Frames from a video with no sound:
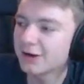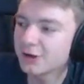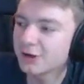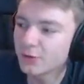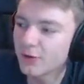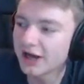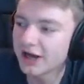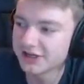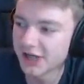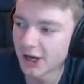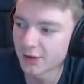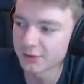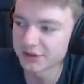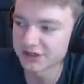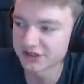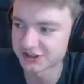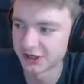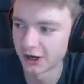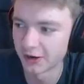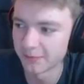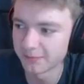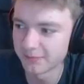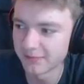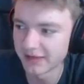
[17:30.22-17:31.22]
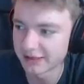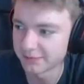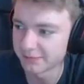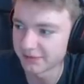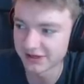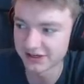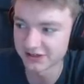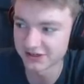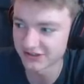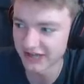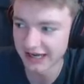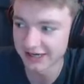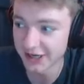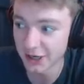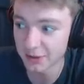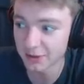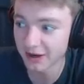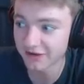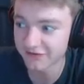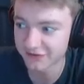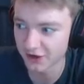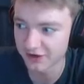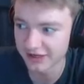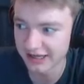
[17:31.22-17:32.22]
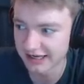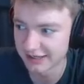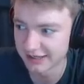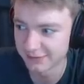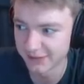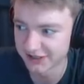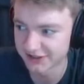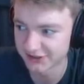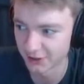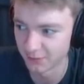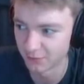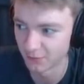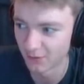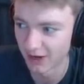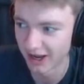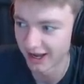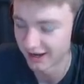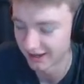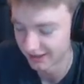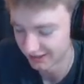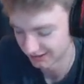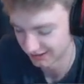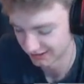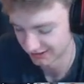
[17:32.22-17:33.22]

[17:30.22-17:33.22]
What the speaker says: How do I know it's not me? Because I know I've got it in me somewhere.